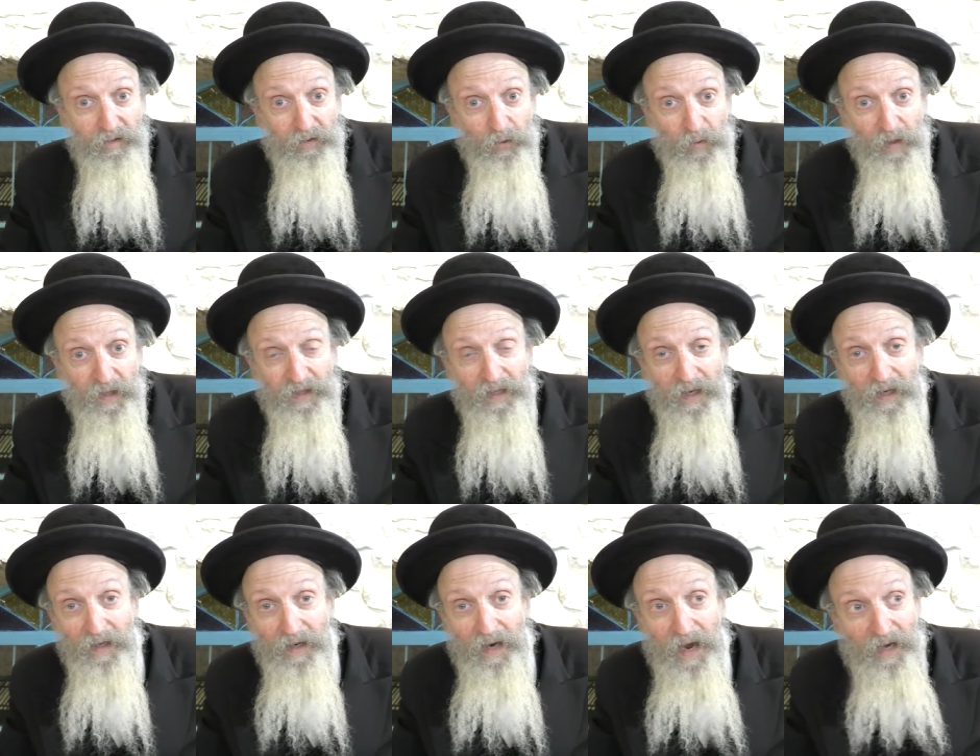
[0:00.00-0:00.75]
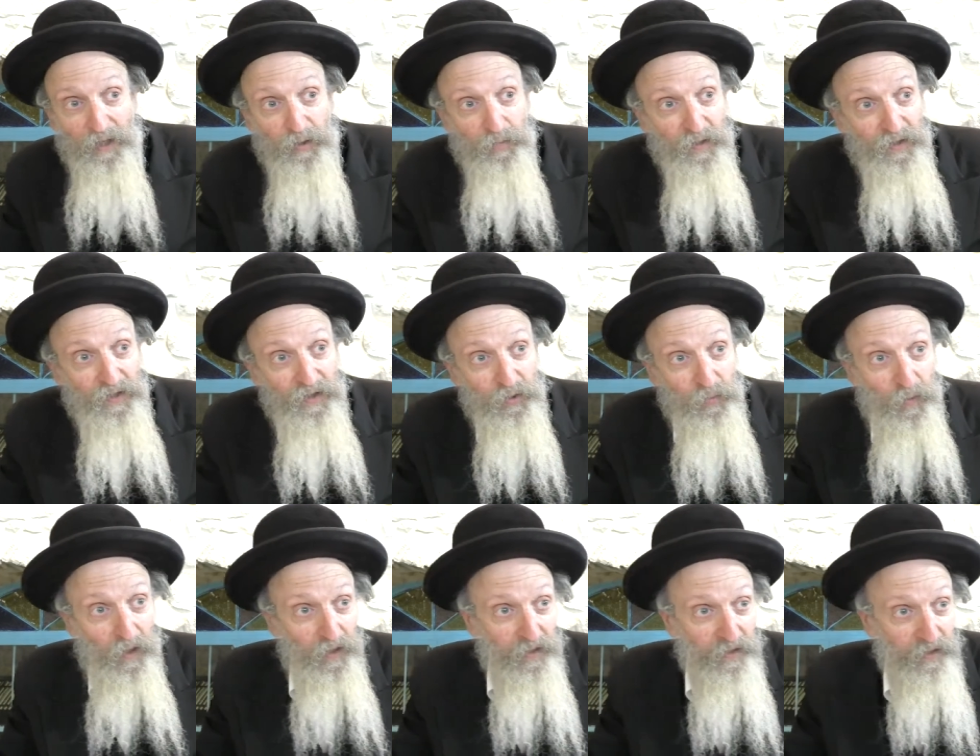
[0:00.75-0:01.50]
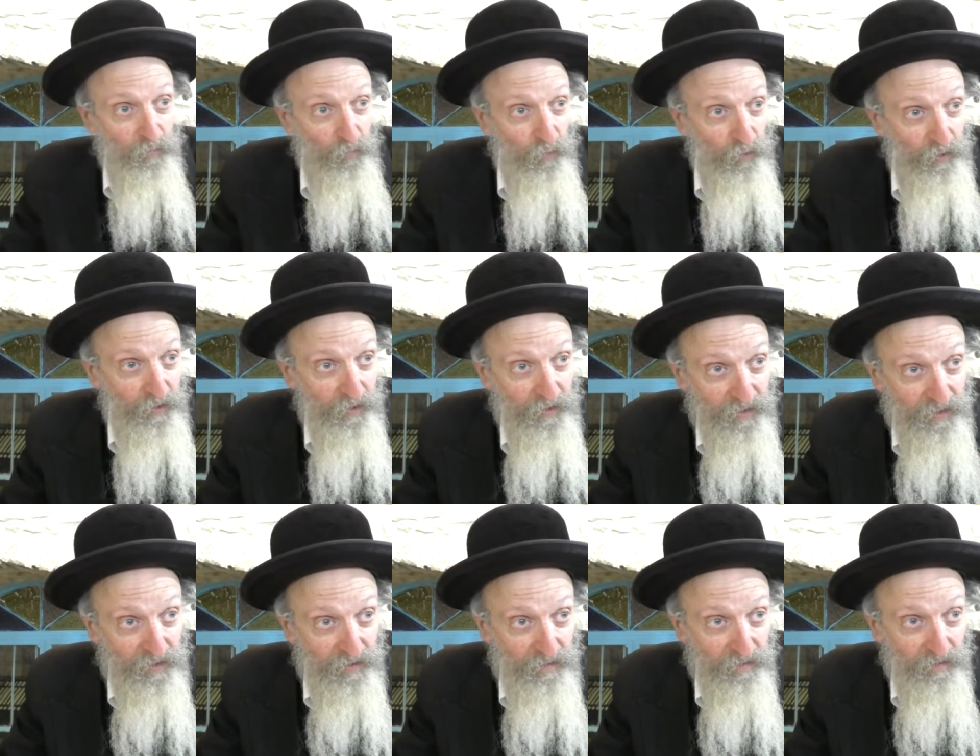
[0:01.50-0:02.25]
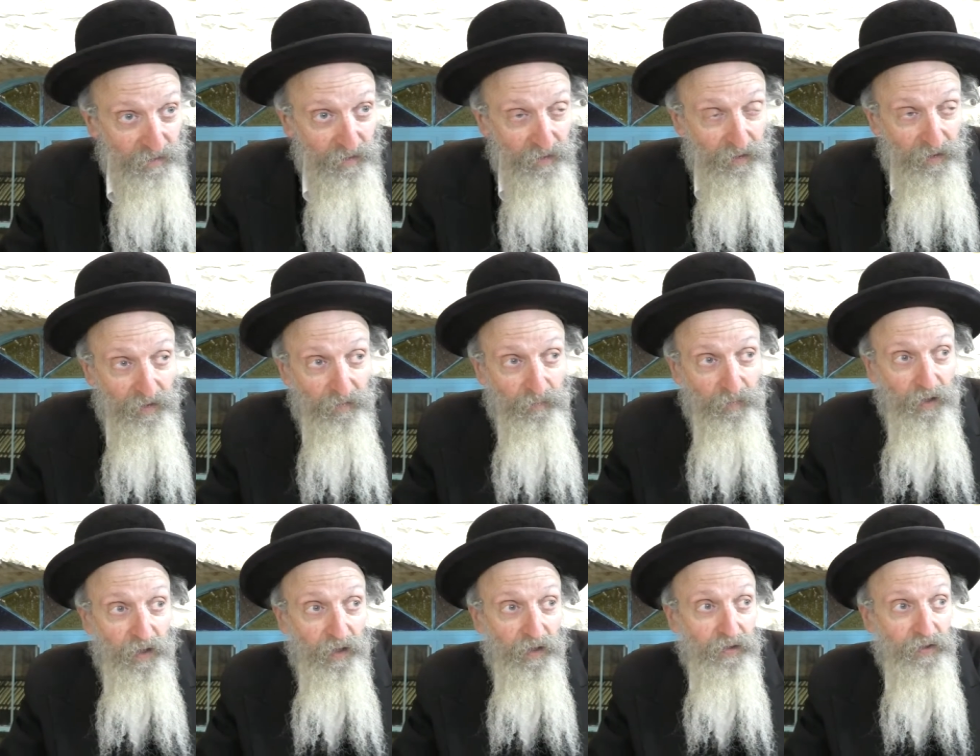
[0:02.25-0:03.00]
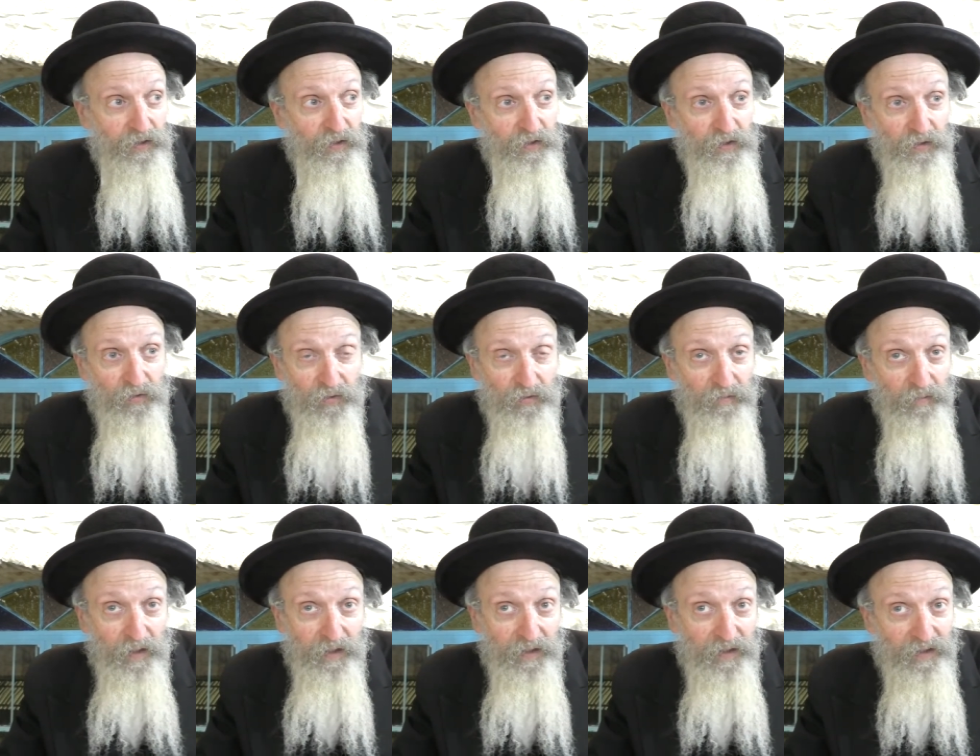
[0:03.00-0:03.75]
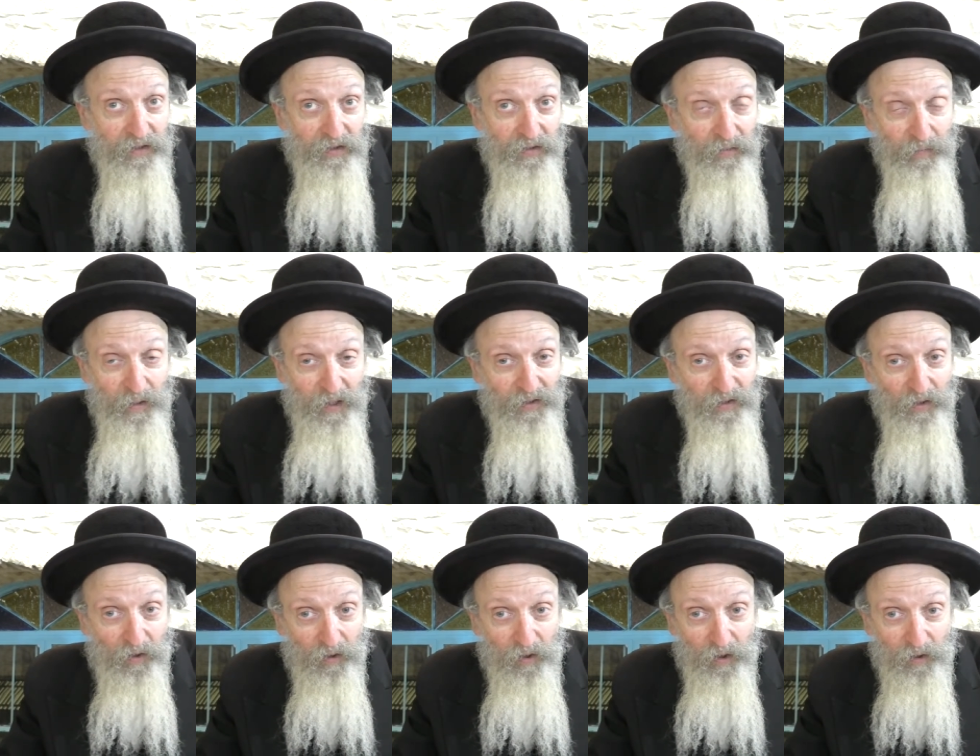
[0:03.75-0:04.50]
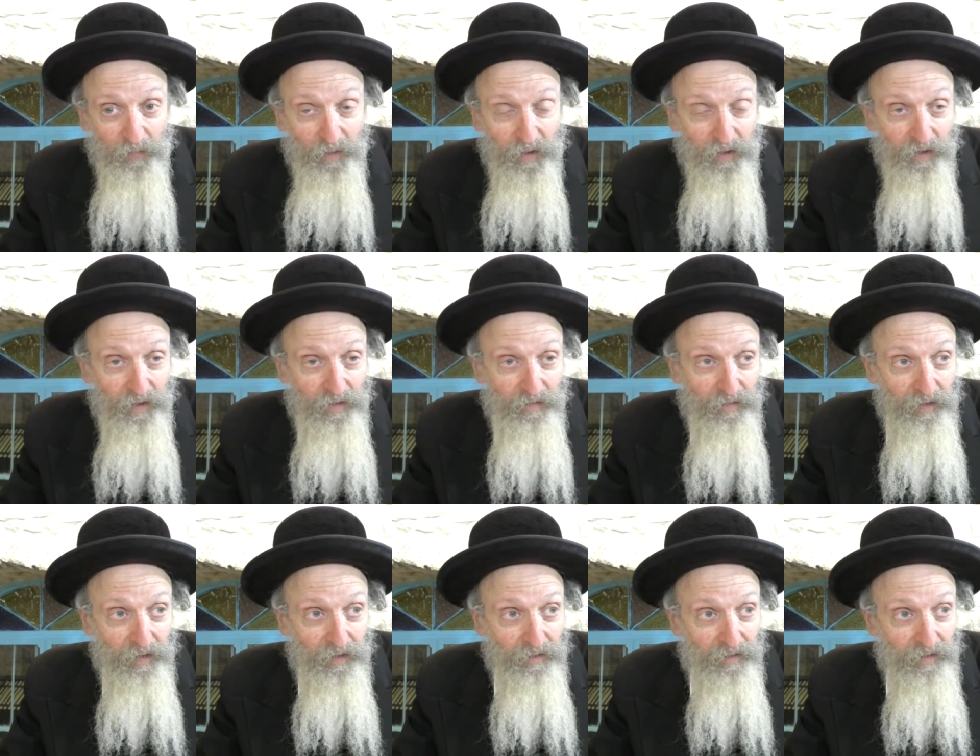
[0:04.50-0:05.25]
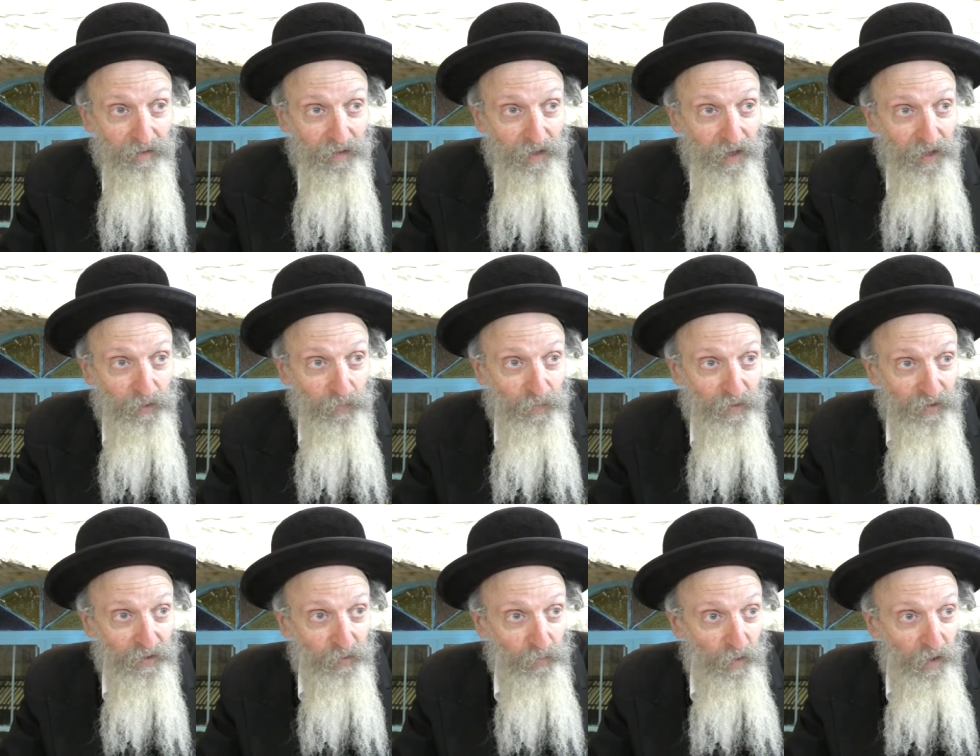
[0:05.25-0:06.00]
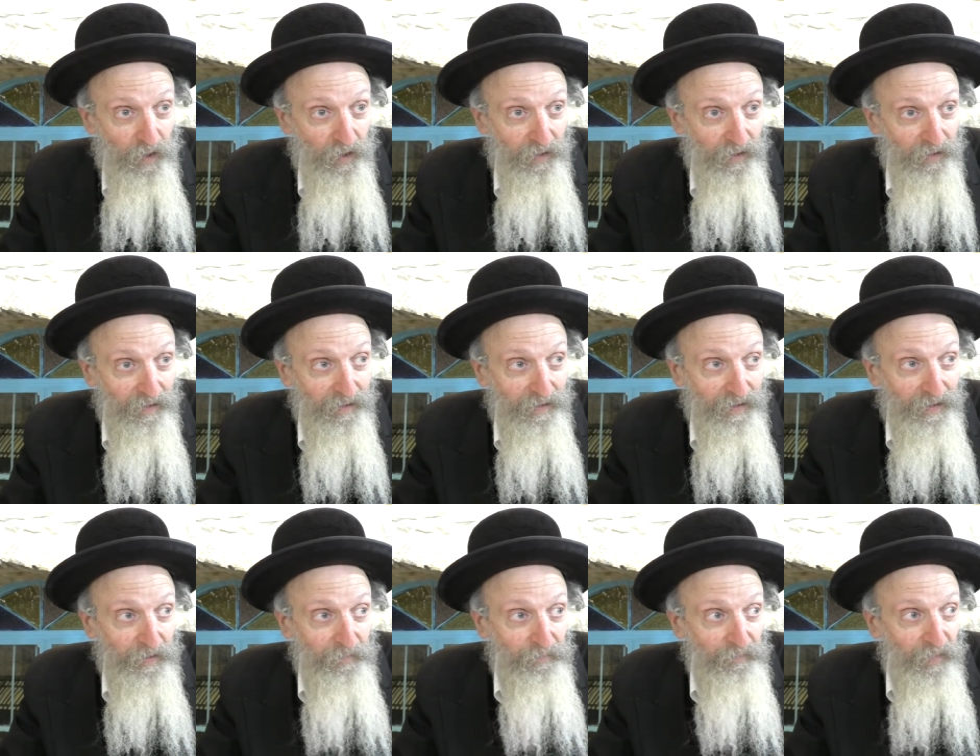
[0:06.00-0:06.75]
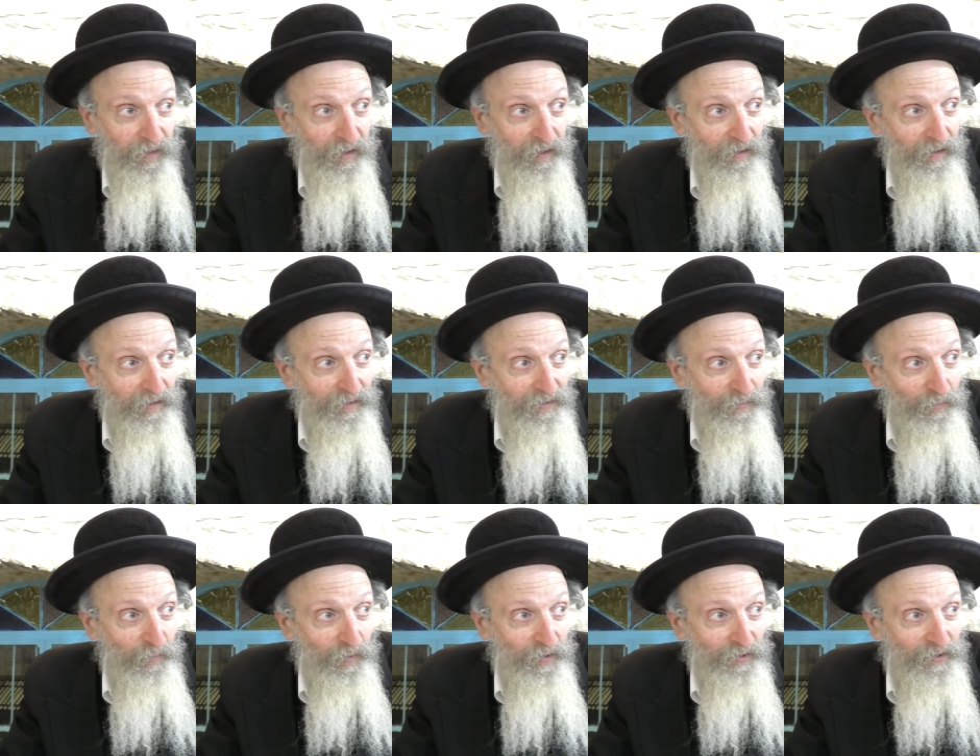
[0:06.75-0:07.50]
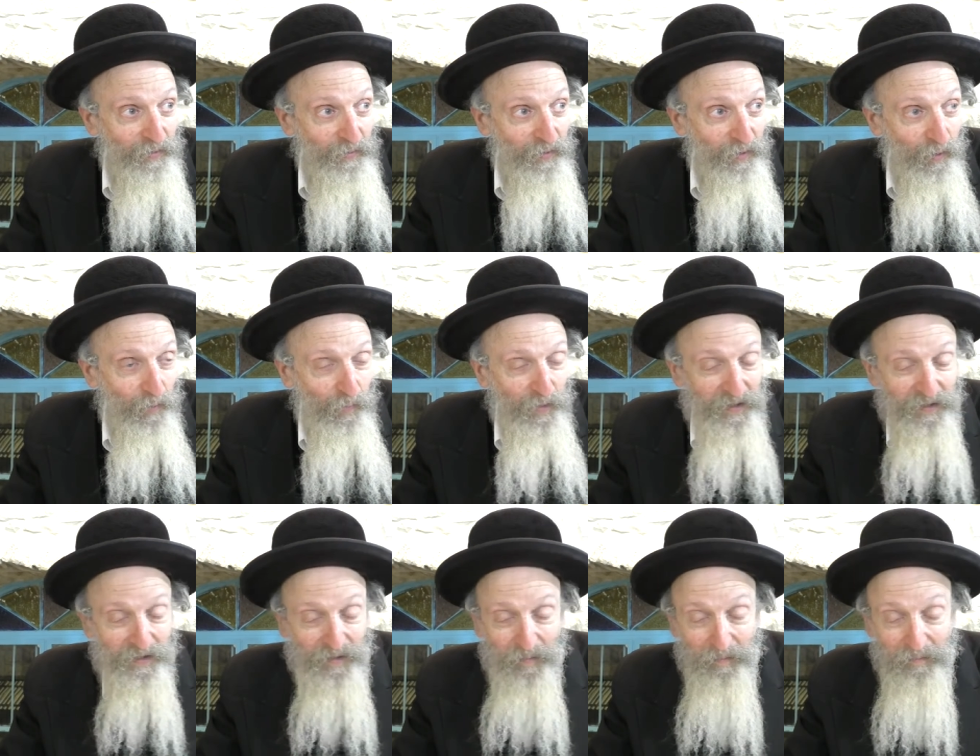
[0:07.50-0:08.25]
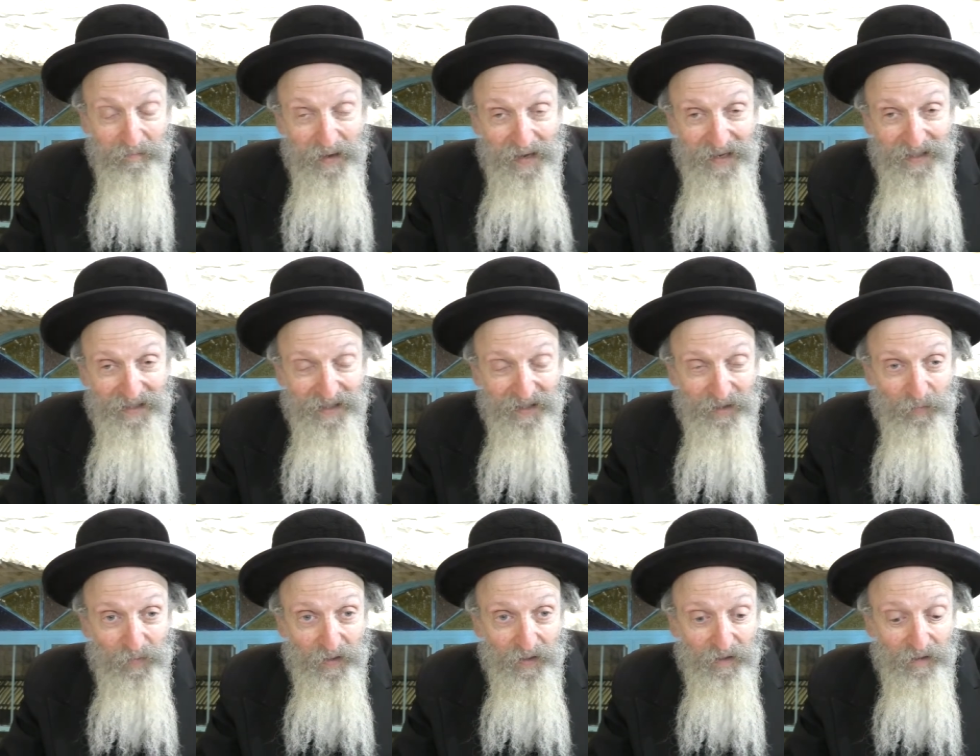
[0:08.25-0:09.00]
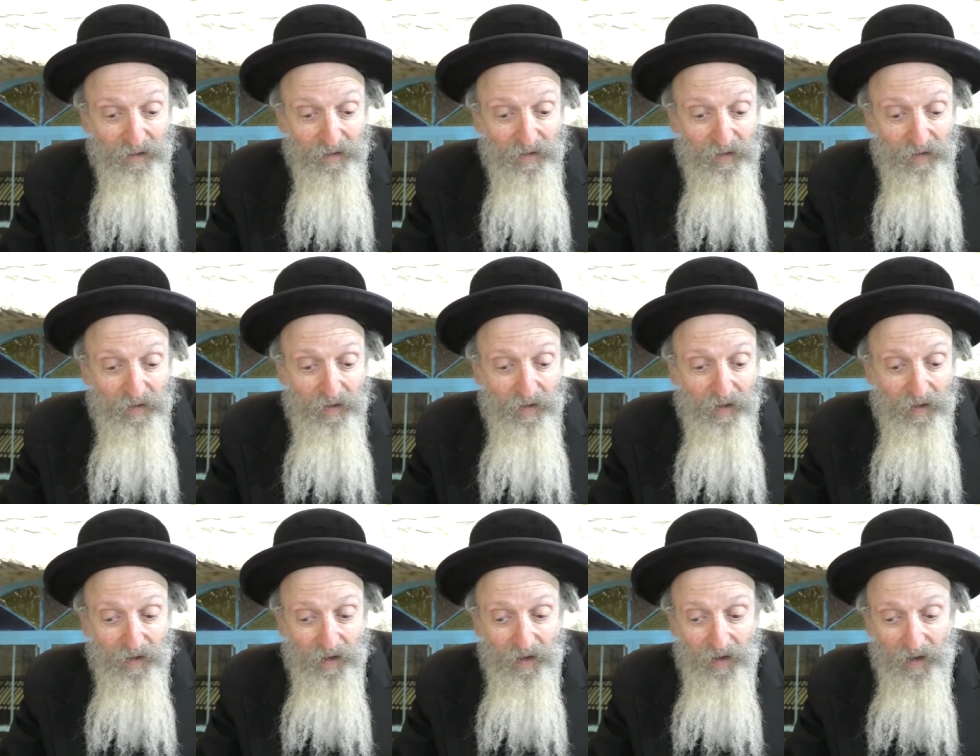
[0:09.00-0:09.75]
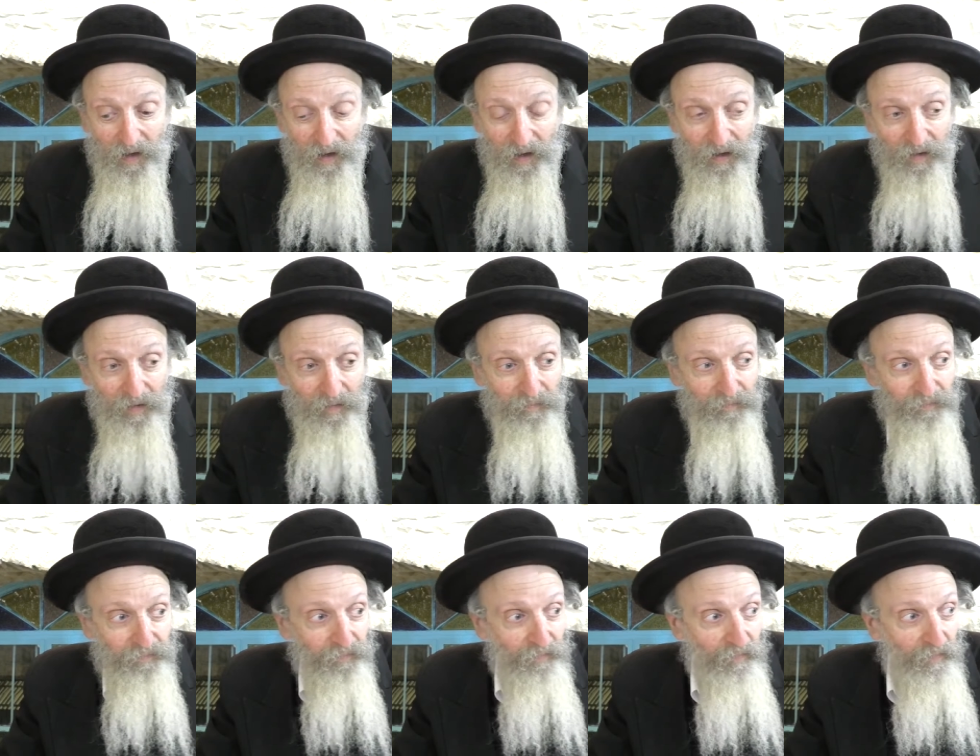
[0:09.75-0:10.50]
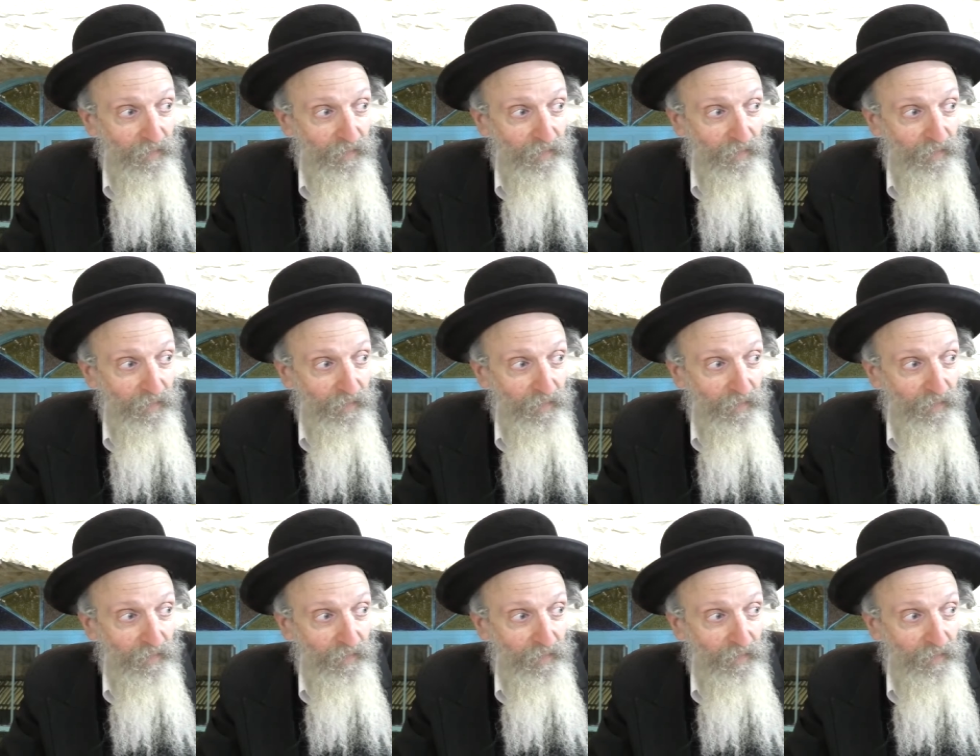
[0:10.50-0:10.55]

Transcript: to an extent, in Gashmis as well as in Ruchnis, because there's a tremendous, tremendous chokhmah in, in, in Gashmis as well. And it's, it's it always amazes me um,